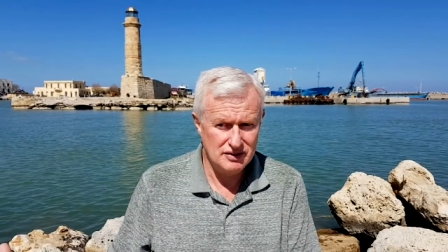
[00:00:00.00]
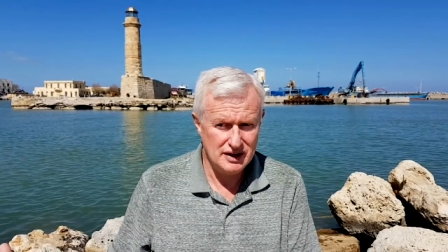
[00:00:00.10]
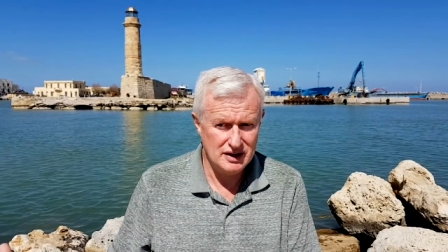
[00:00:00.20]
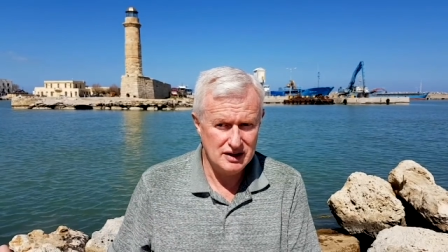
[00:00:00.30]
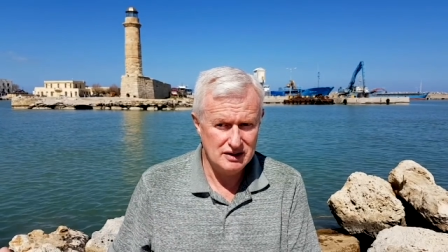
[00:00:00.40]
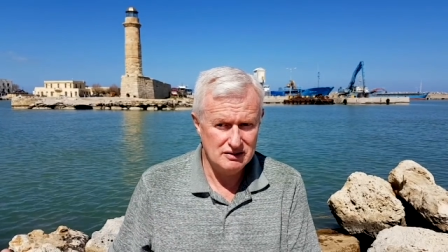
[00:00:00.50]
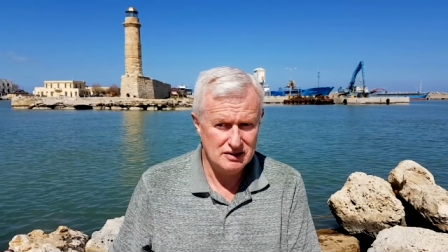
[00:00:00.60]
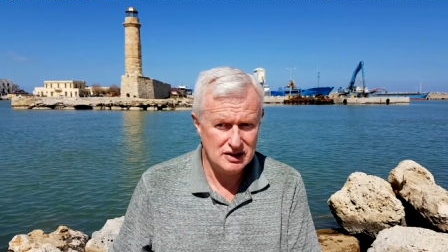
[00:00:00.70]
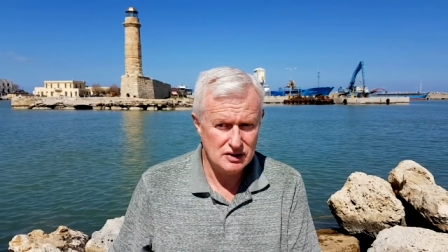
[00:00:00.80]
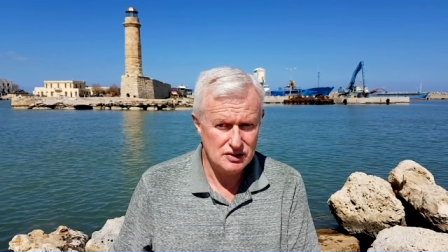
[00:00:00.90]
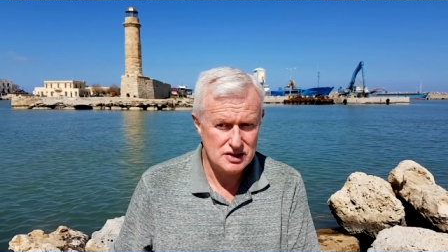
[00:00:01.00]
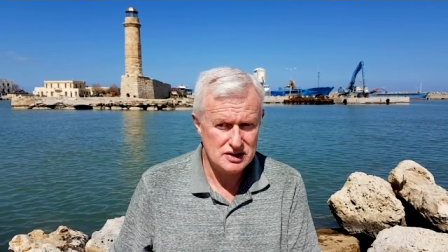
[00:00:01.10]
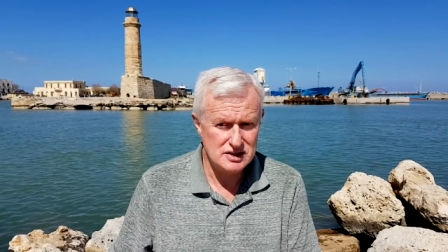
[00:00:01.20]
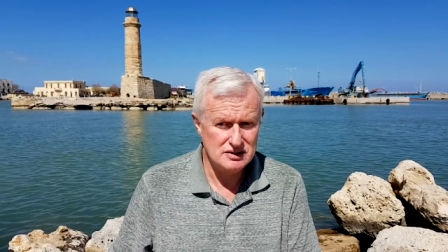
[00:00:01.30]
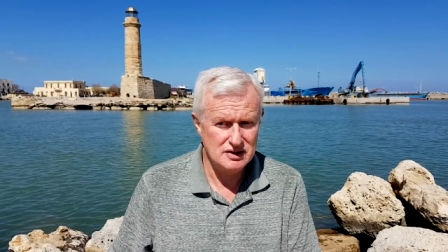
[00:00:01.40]
they you know
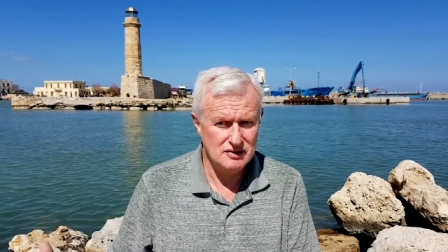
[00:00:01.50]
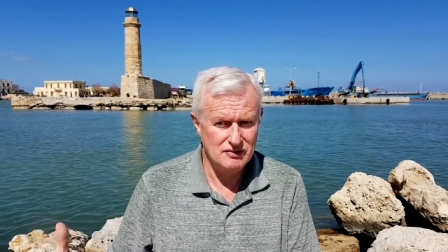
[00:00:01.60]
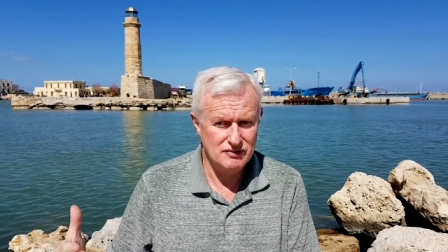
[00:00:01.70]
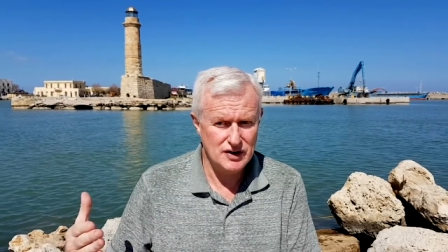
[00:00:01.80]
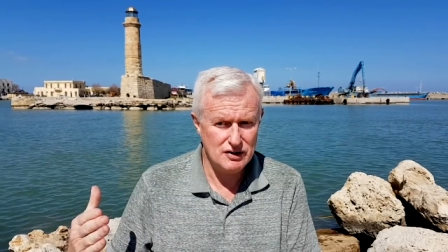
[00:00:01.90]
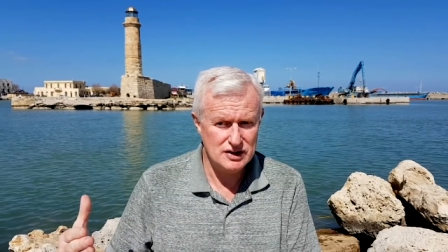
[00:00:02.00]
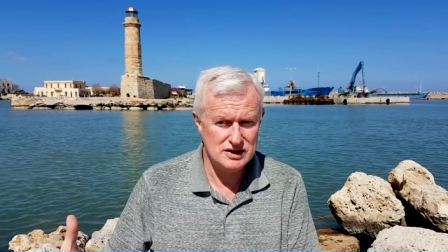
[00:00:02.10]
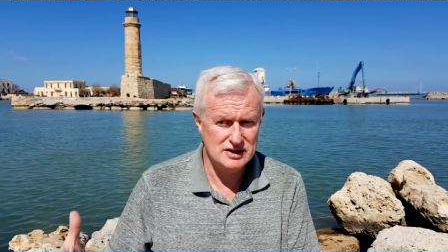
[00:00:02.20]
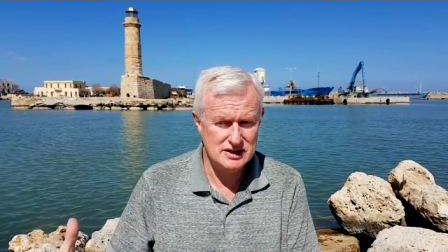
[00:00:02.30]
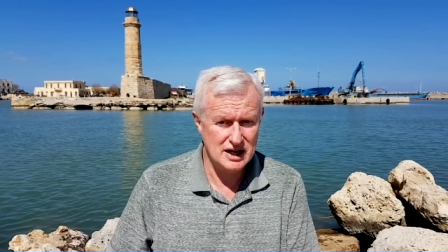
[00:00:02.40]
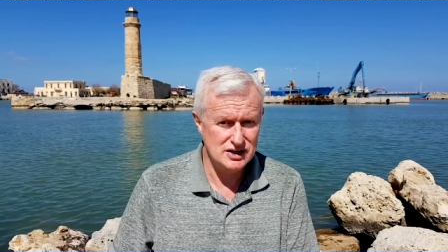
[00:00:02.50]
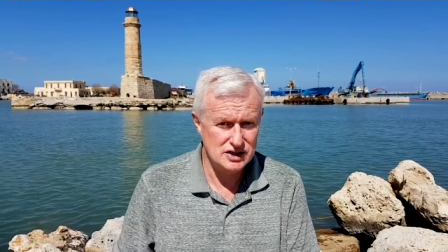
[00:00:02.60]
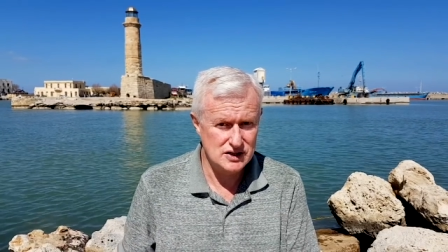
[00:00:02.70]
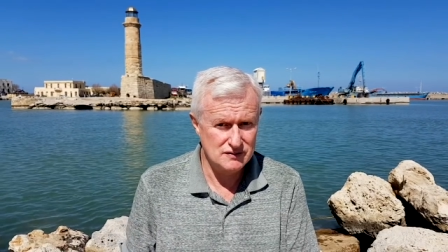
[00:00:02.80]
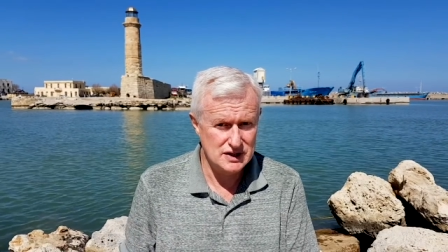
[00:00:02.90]
just various
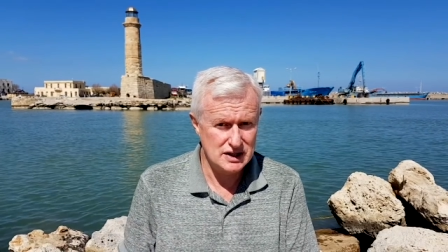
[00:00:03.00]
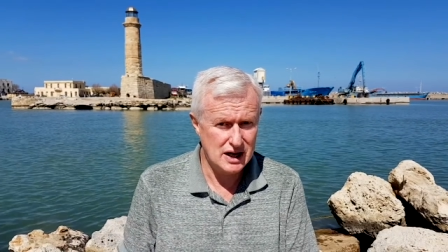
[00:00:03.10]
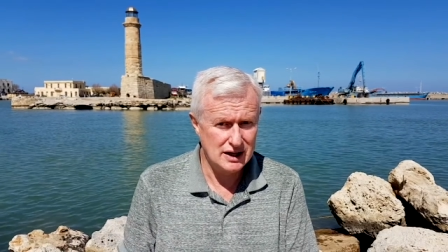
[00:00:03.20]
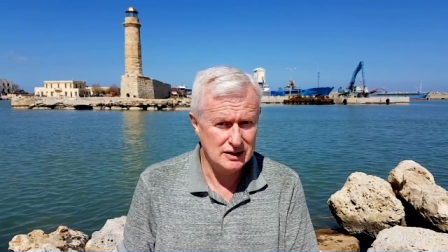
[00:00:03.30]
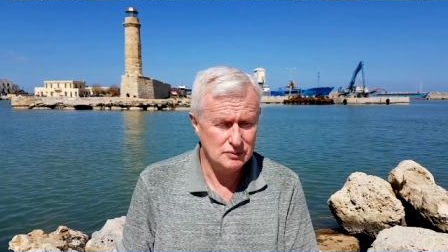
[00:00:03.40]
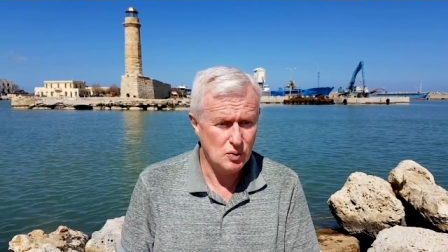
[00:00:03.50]
stages of denial.